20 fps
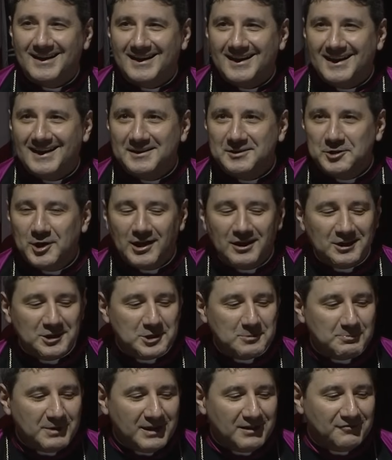
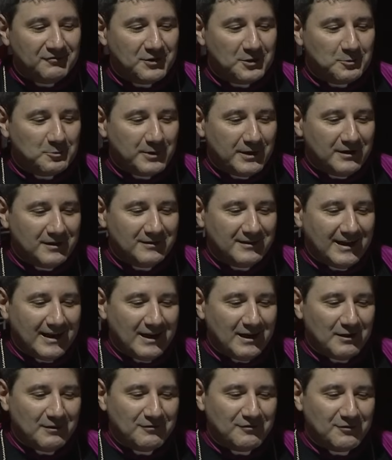Indulge me, if you will,
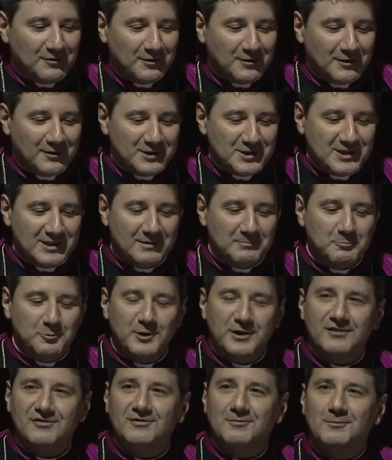now for some
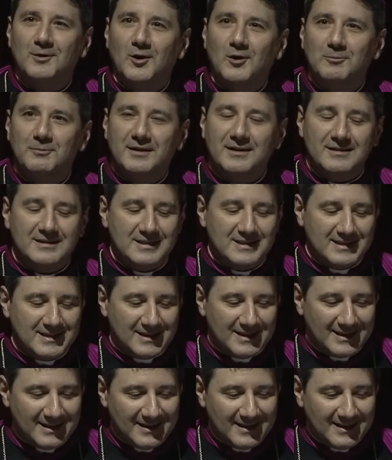brief moments,